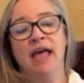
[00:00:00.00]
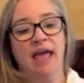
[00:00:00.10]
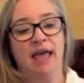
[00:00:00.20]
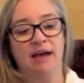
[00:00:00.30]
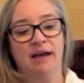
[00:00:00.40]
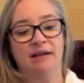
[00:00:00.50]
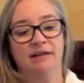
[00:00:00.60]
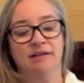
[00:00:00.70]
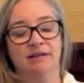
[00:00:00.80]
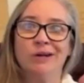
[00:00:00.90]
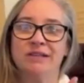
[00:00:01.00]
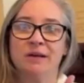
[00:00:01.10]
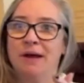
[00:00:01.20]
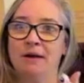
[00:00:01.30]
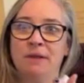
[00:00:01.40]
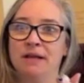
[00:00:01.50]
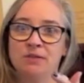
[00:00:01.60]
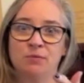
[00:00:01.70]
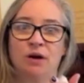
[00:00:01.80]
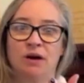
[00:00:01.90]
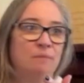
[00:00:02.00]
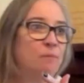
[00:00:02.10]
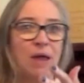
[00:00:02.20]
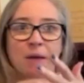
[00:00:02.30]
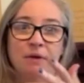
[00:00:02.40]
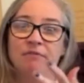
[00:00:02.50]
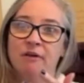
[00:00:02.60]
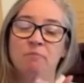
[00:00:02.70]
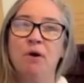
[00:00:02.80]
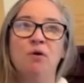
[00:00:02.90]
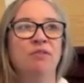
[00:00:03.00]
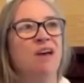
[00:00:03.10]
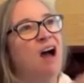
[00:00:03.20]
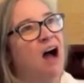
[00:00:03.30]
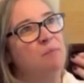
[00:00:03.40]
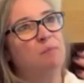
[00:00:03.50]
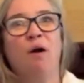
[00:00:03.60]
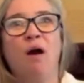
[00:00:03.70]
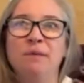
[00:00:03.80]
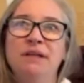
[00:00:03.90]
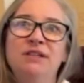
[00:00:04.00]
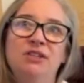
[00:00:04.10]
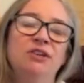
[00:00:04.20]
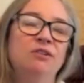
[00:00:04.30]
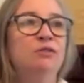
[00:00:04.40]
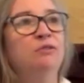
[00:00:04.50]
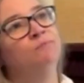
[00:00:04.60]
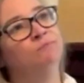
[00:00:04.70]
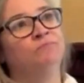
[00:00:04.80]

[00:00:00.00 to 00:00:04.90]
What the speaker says: And once I'm at a place where I'm able to fund both, I'd probably do